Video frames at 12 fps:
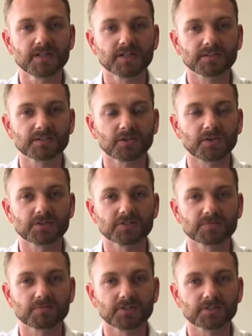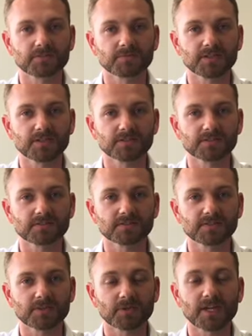this large influx of patients
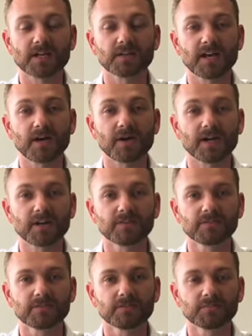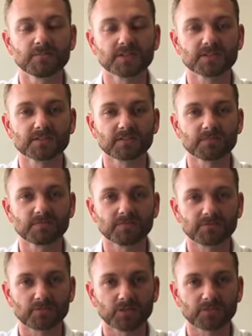that we now have because of the
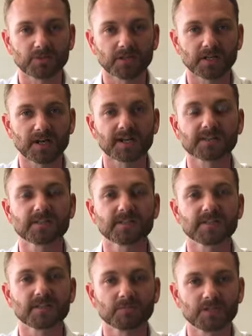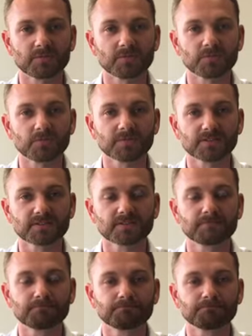Affordable Care Act and the baby boomers.